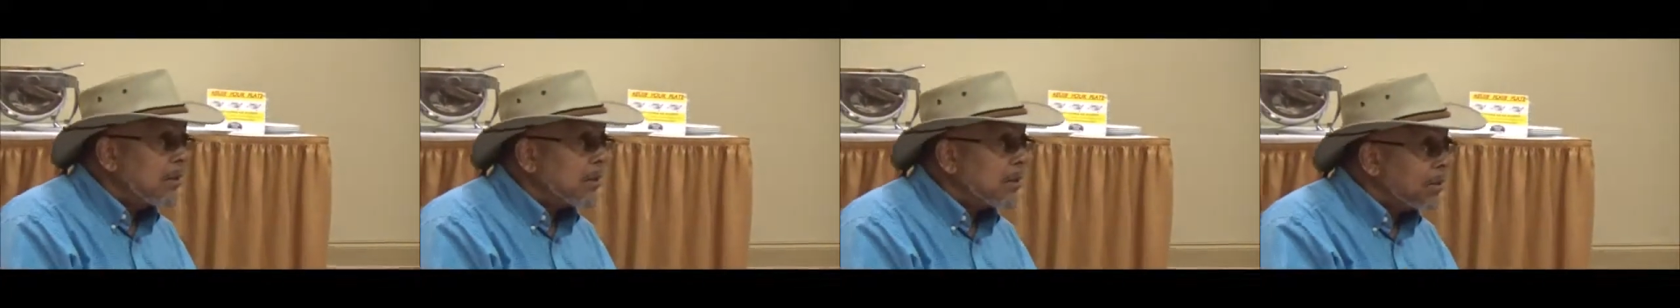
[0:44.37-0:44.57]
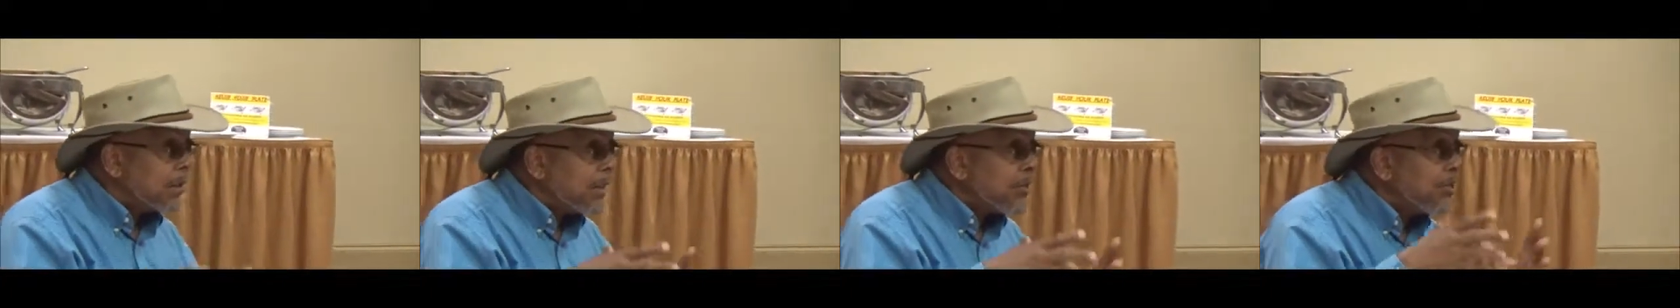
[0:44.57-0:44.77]

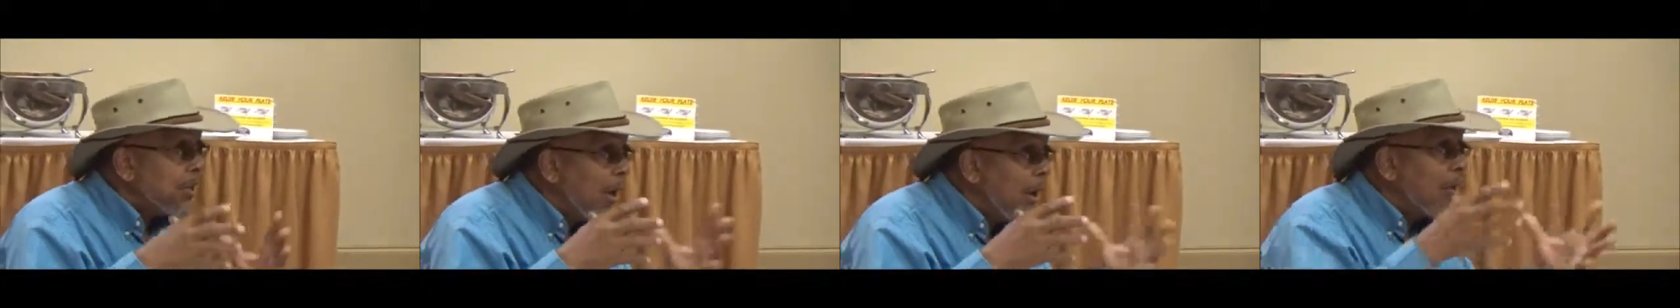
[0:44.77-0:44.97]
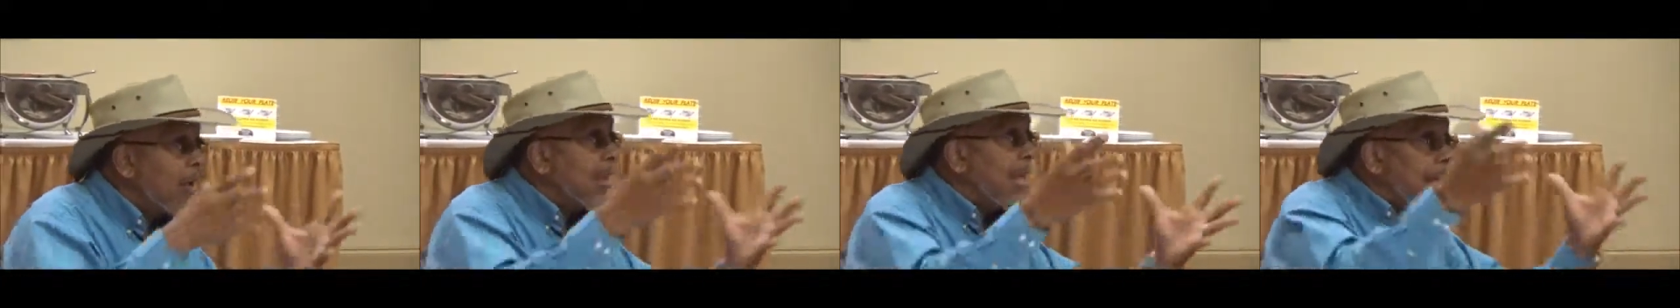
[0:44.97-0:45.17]
so that
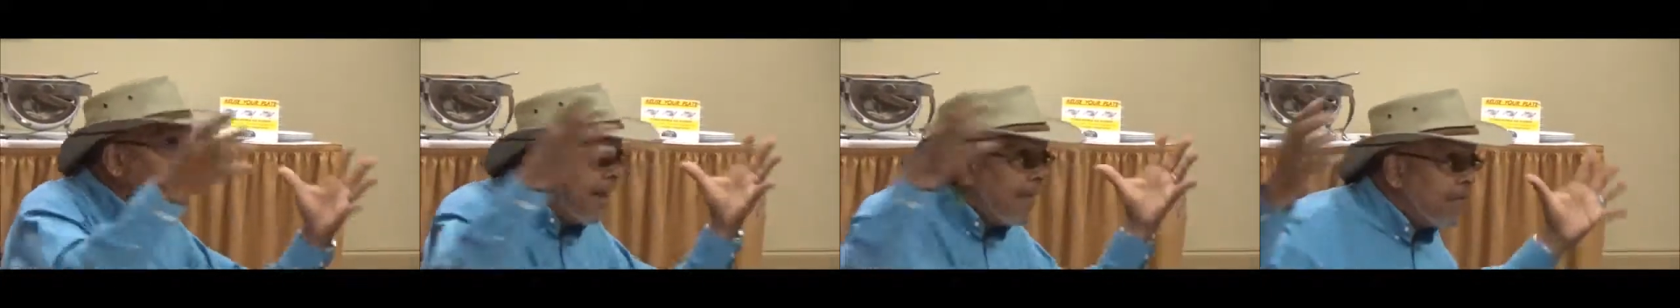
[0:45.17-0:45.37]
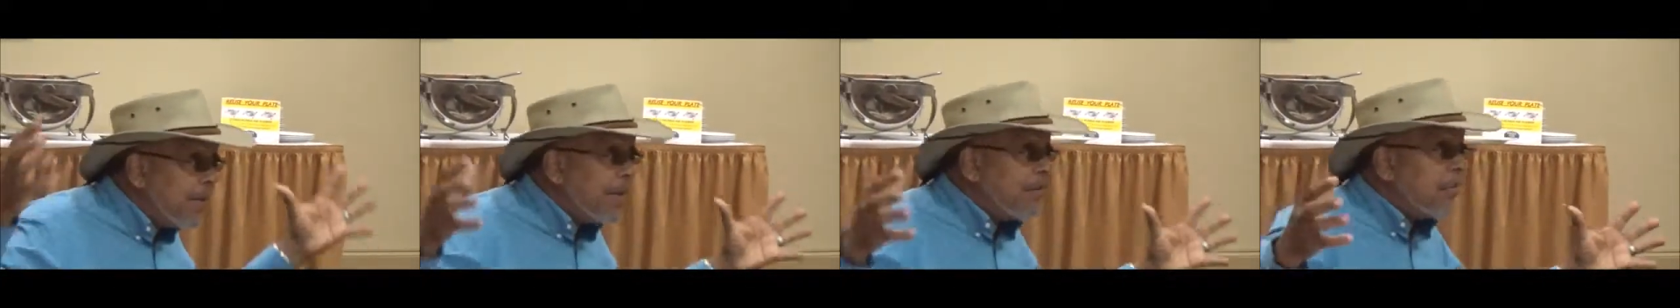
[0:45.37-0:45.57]
y'all can
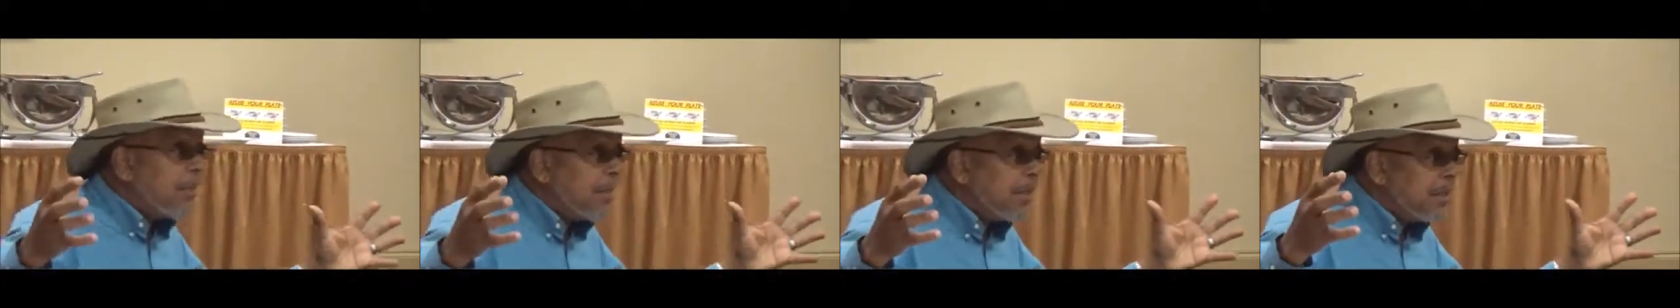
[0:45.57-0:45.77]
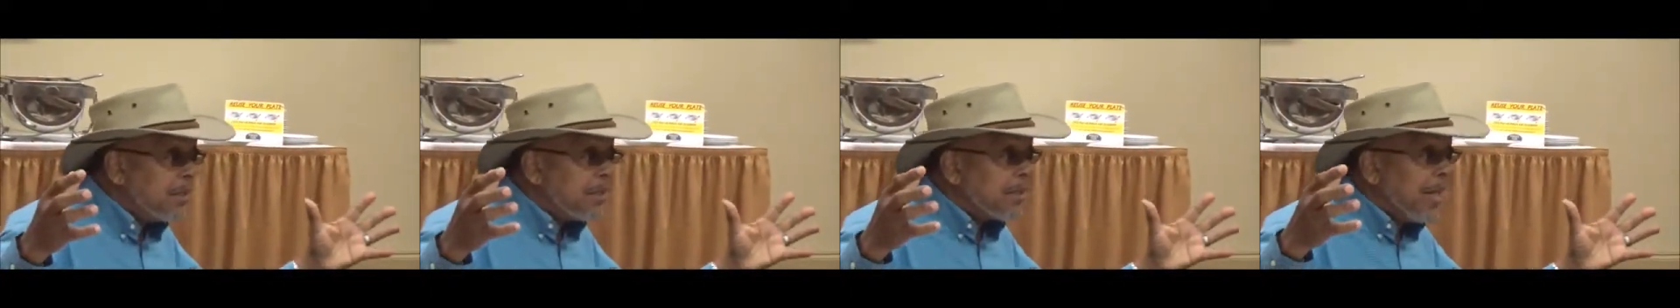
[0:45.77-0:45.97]
have that
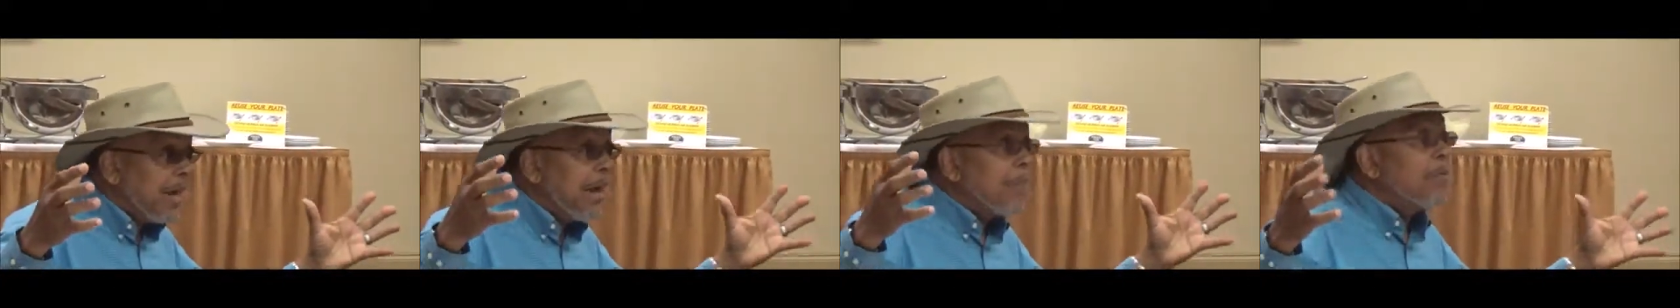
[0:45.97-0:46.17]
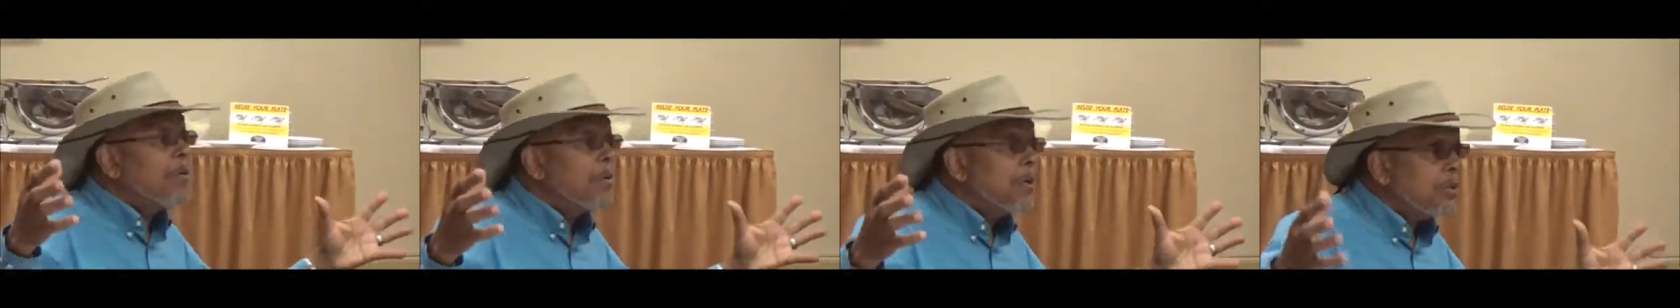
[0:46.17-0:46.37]
money to
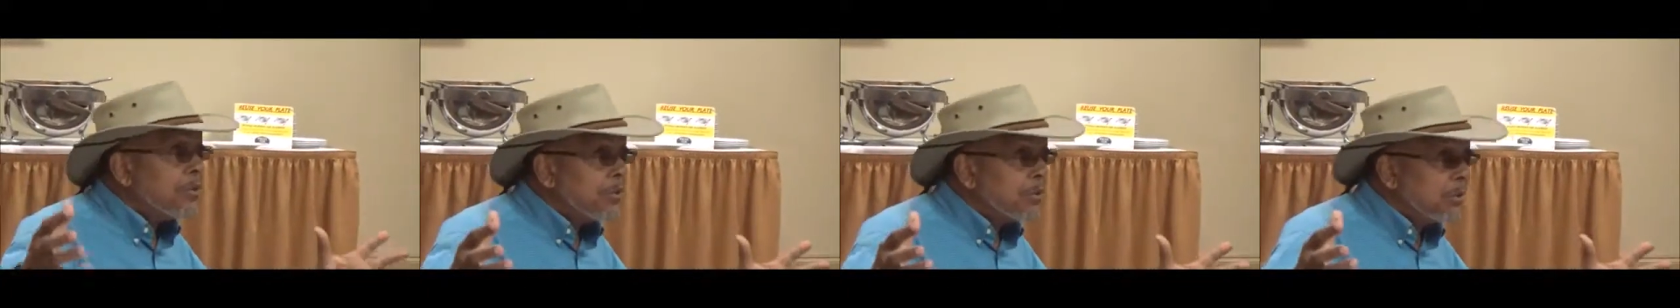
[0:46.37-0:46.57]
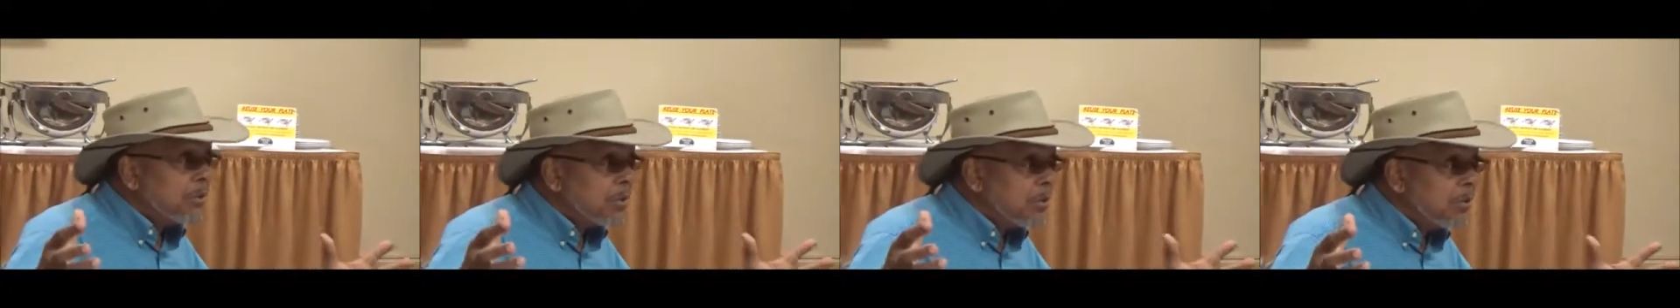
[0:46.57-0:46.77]

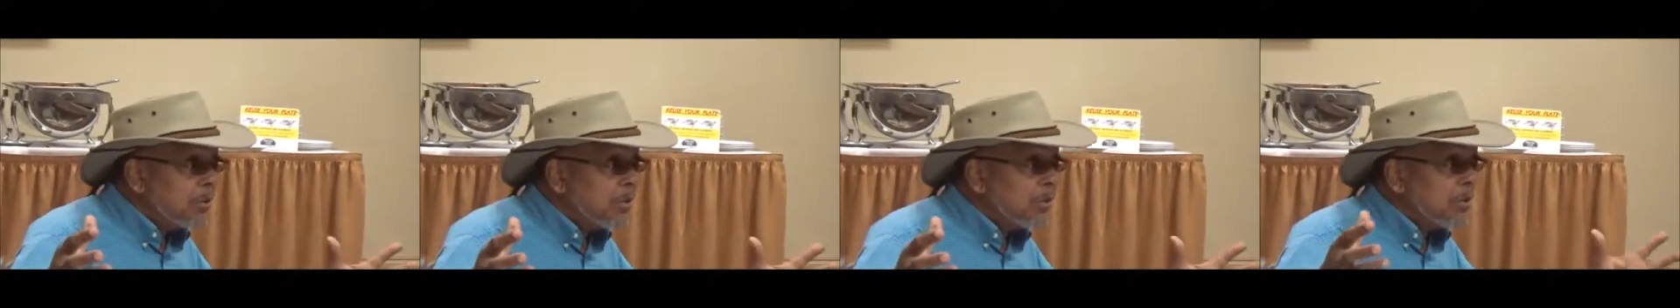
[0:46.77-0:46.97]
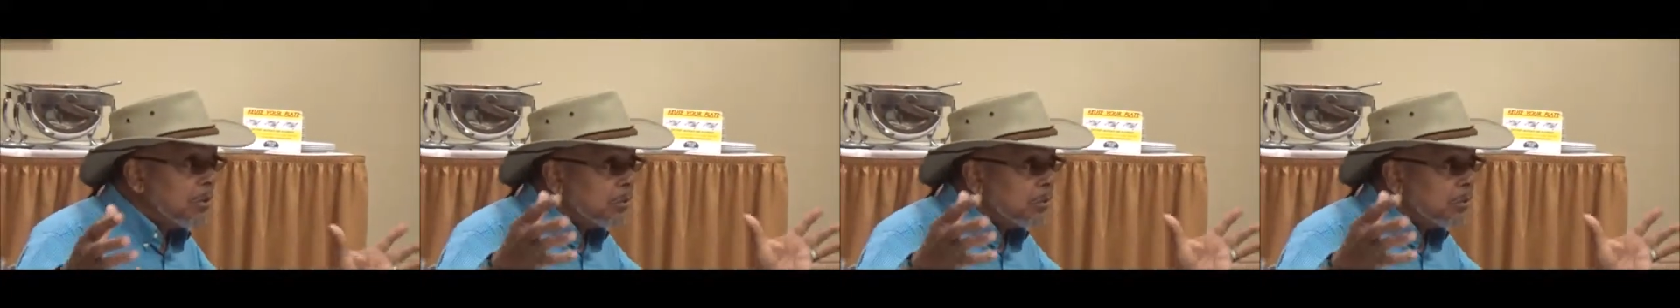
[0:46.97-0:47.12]
operate your schools